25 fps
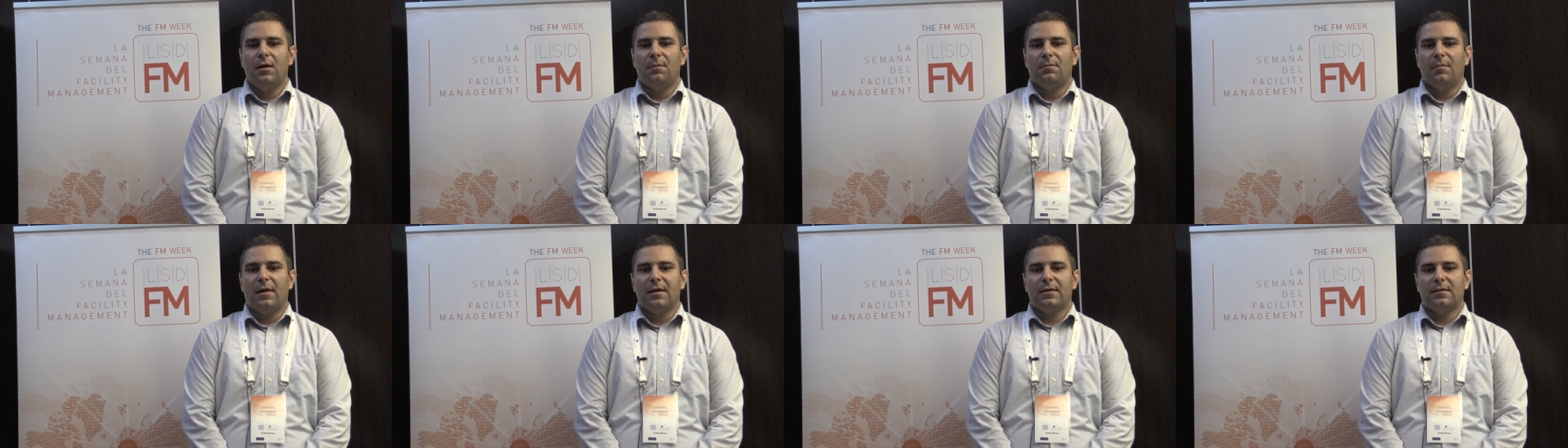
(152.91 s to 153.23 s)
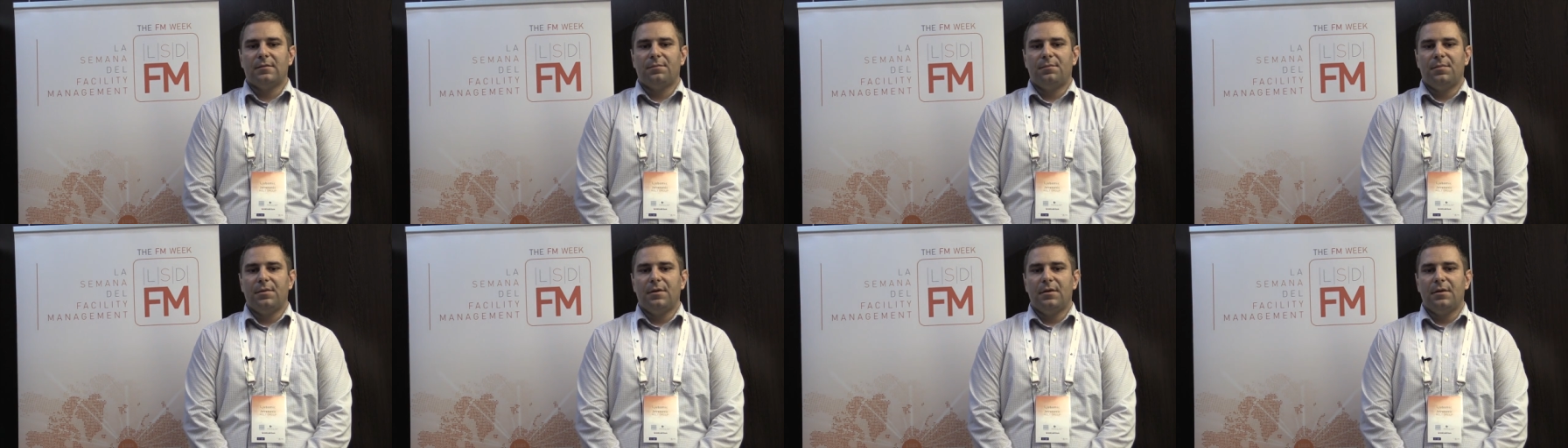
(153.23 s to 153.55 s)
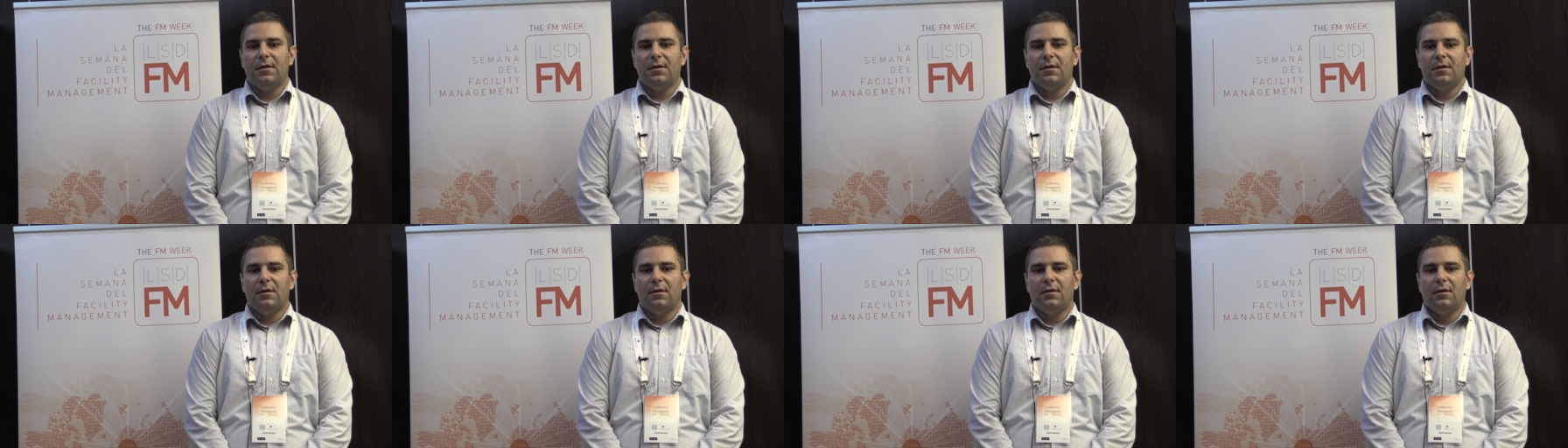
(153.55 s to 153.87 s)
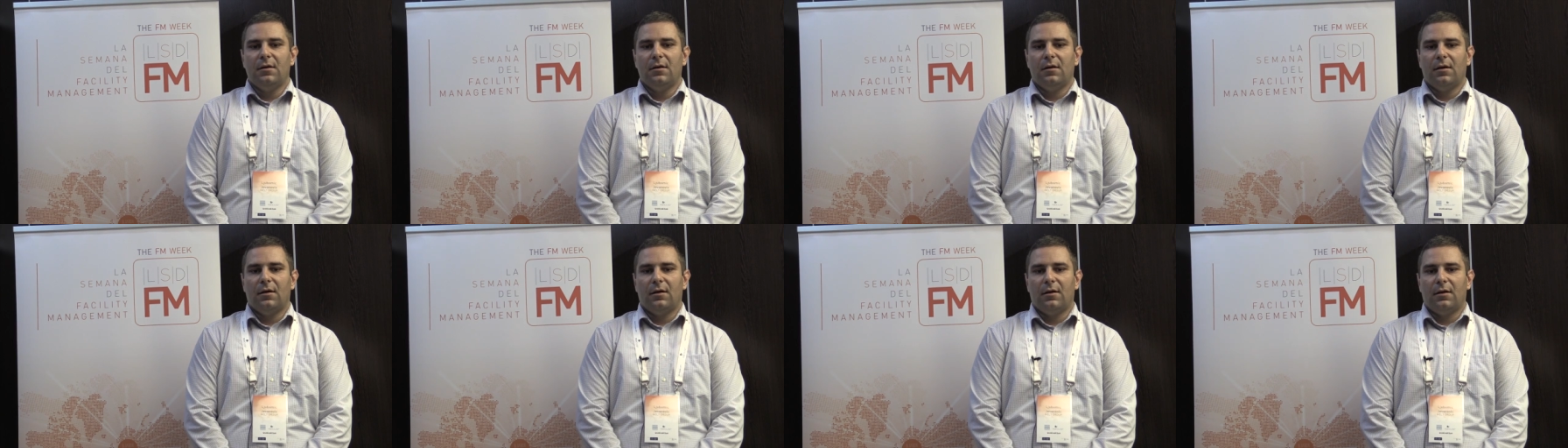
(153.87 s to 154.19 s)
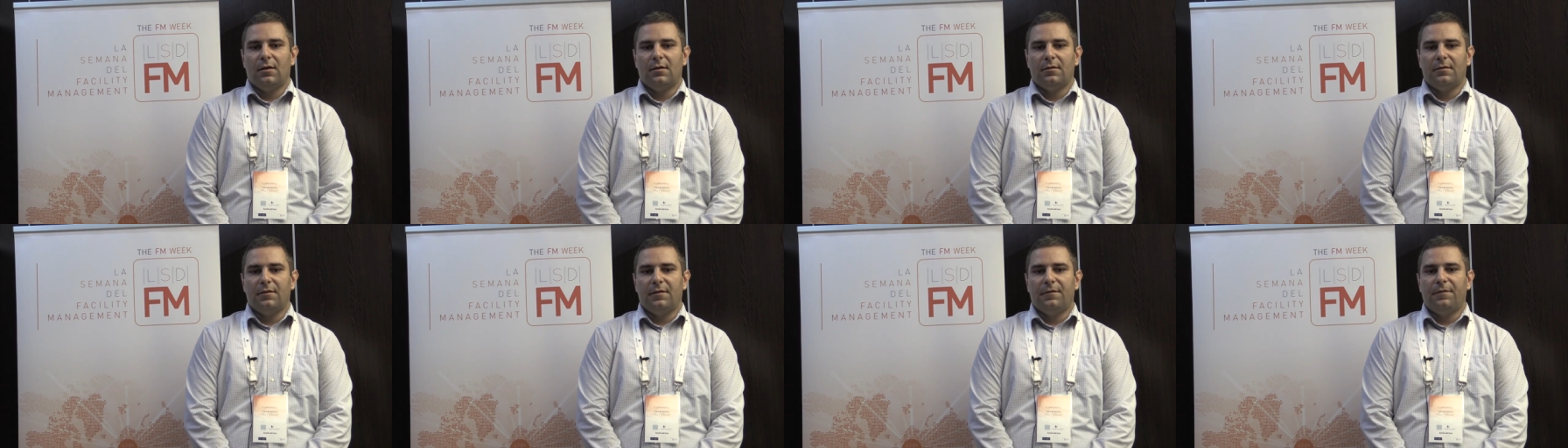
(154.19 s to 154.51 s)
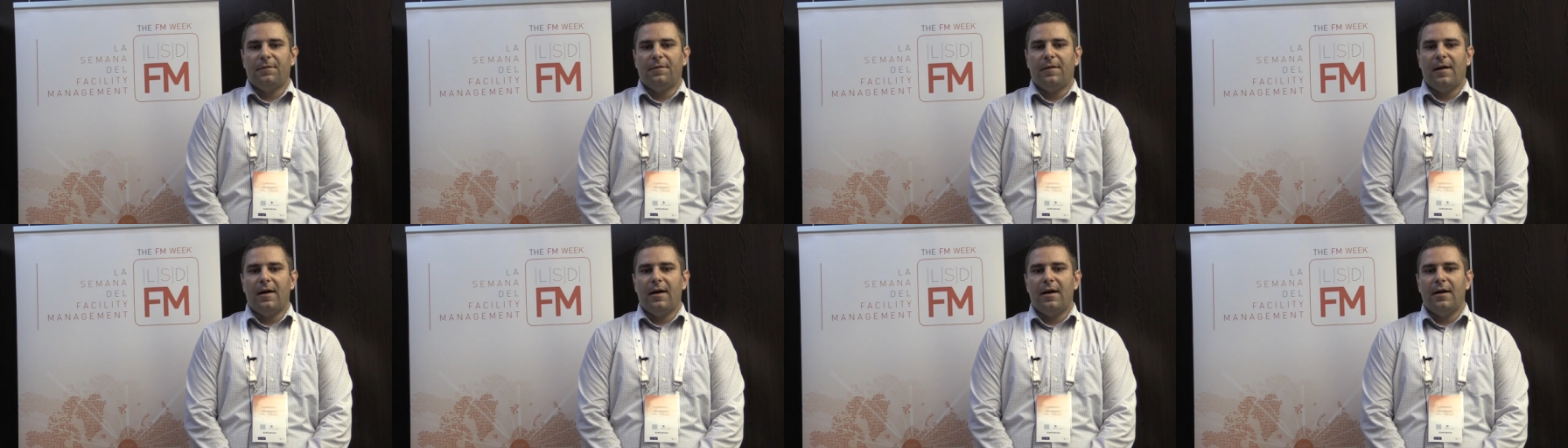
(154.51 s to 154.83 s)
must be
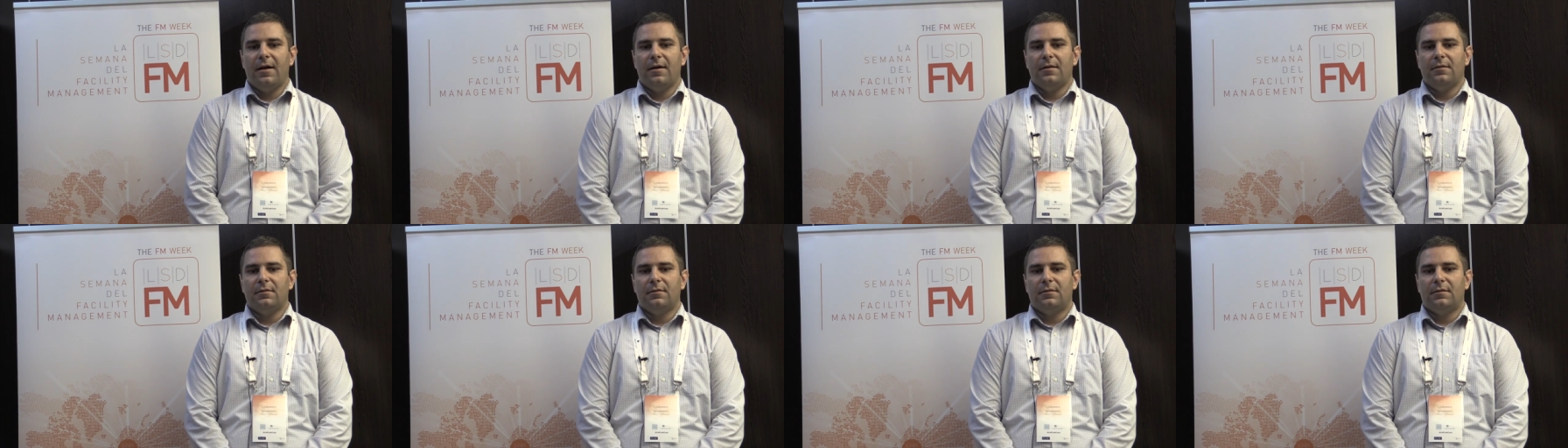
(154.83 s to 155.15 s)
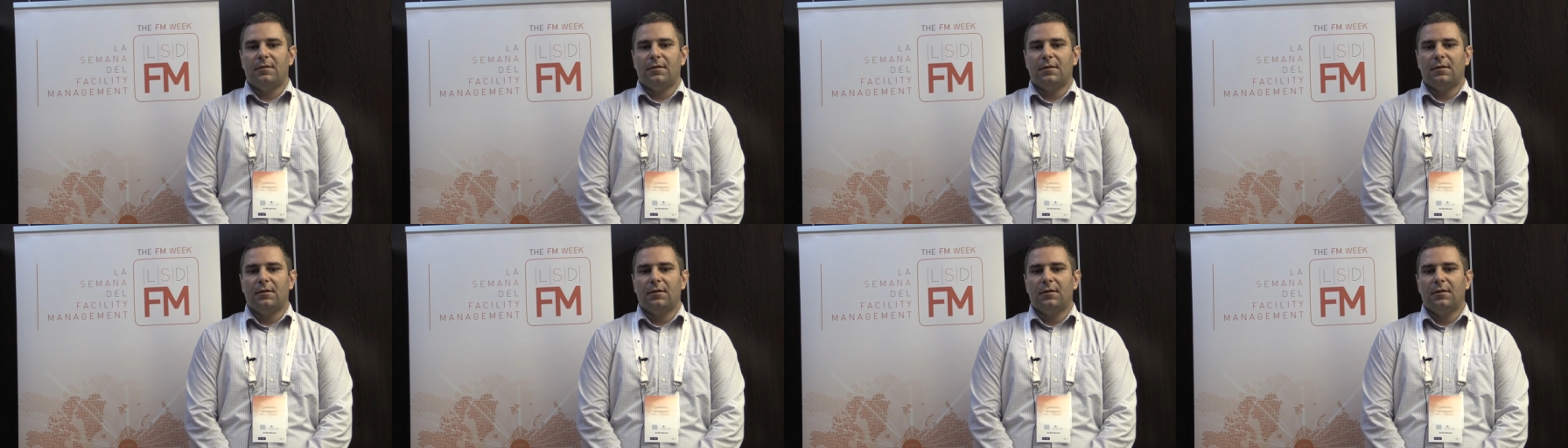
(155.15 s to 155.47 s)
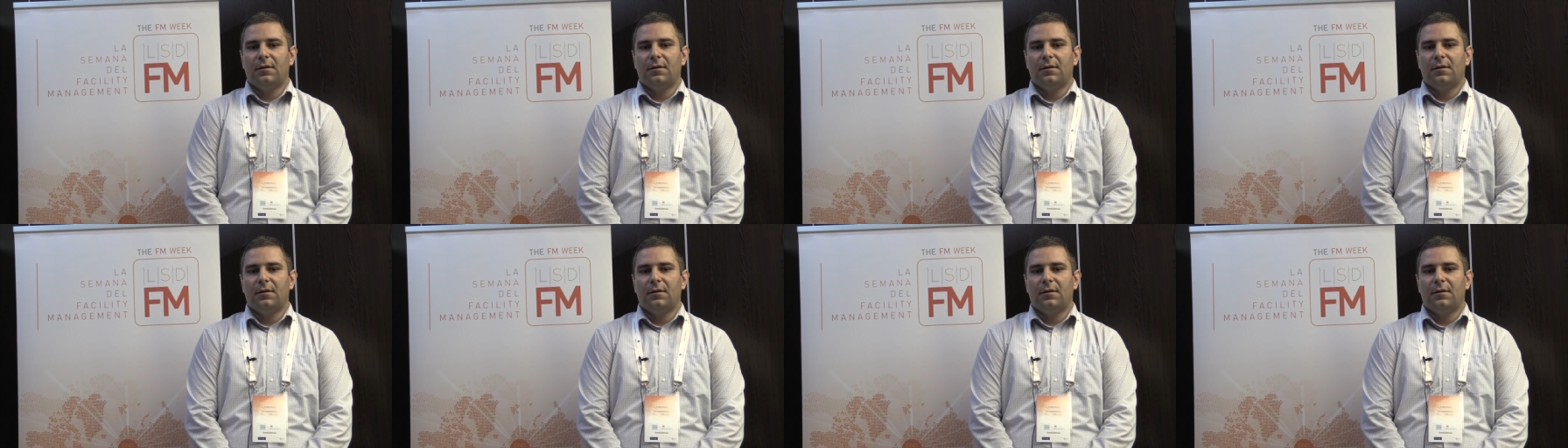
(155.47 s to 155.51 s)
defined